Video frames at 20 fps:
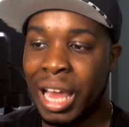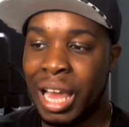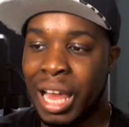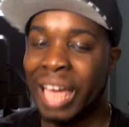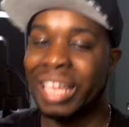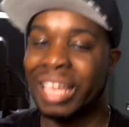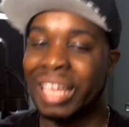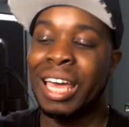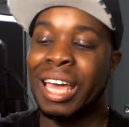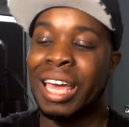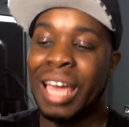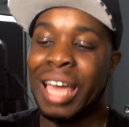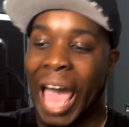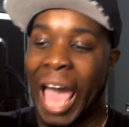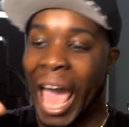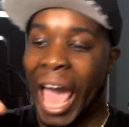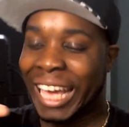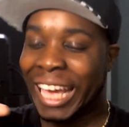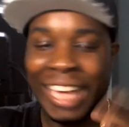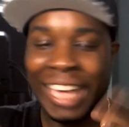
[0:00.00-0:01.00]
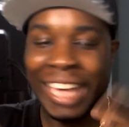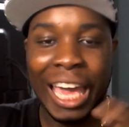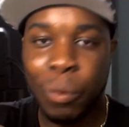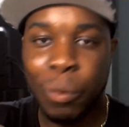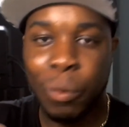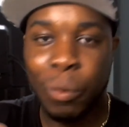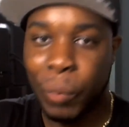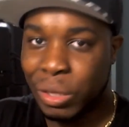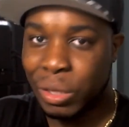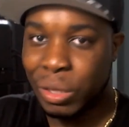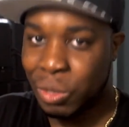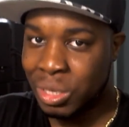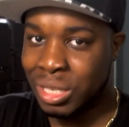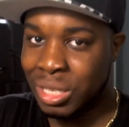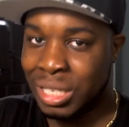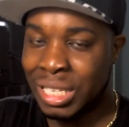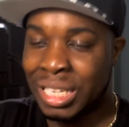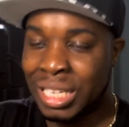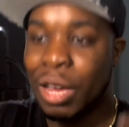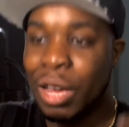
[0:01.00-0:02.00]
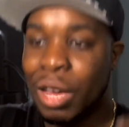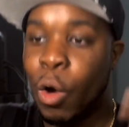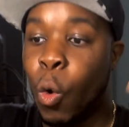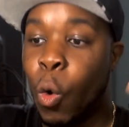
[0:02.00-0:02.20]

Like, I can't wait to see